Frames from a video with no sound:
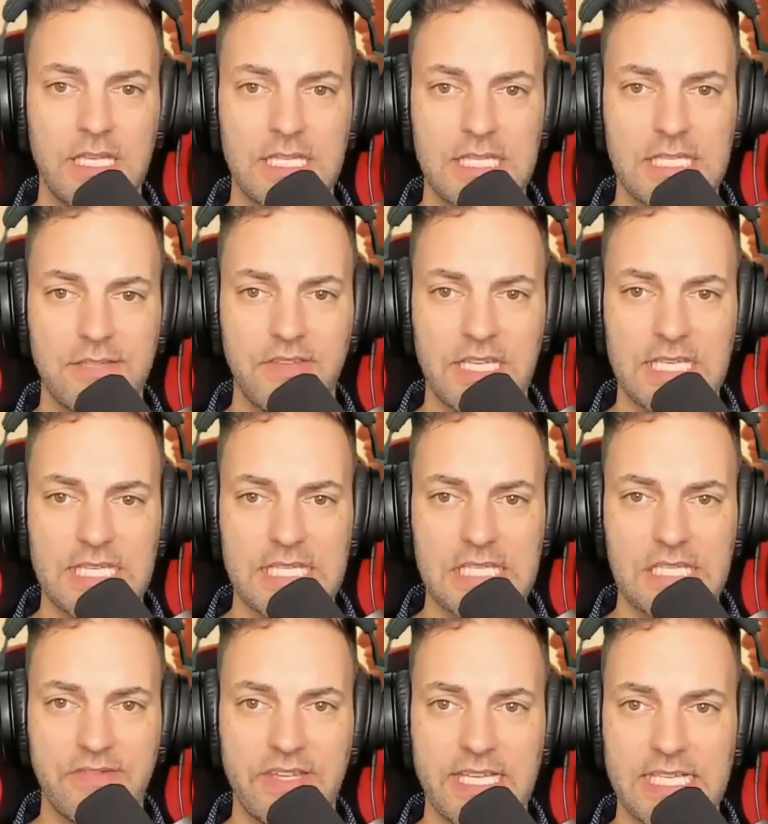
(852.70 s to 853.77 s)
Sphinx,
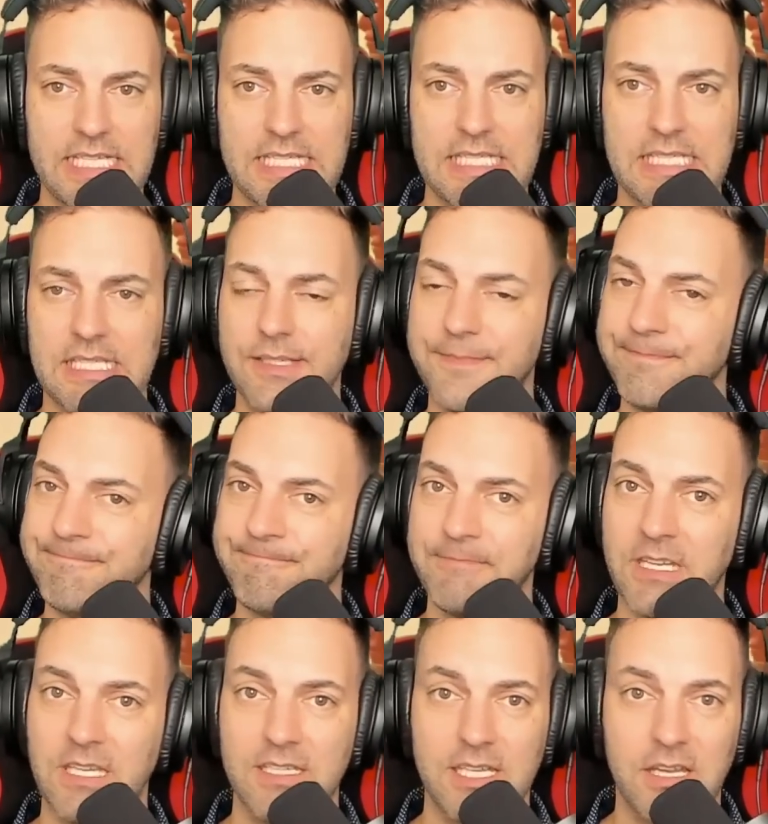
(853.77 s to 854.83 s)
Sphinx, Sphinx.
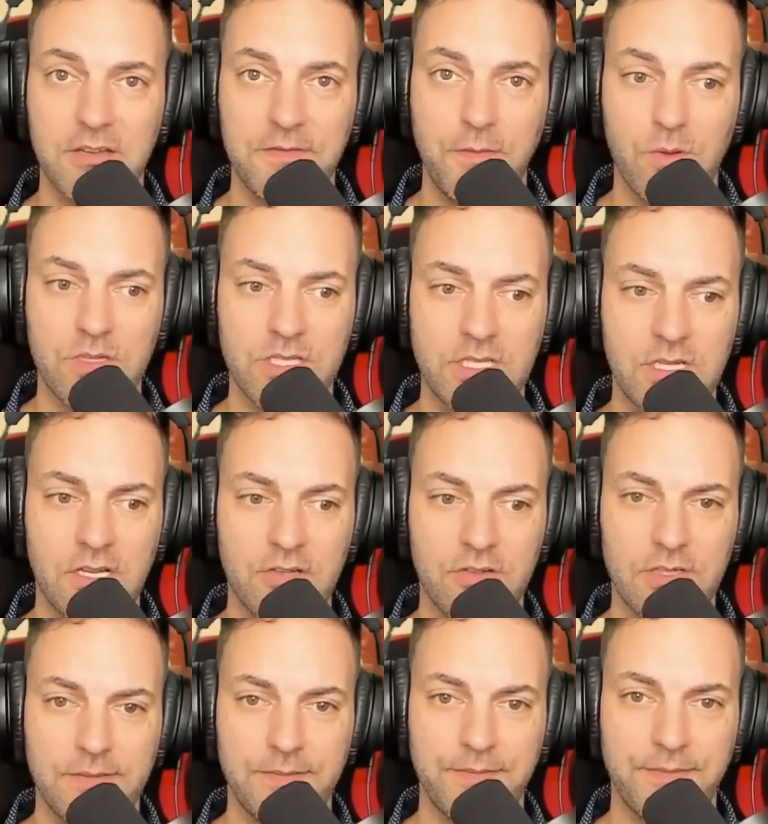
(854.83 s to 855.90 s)
Down to 1,400.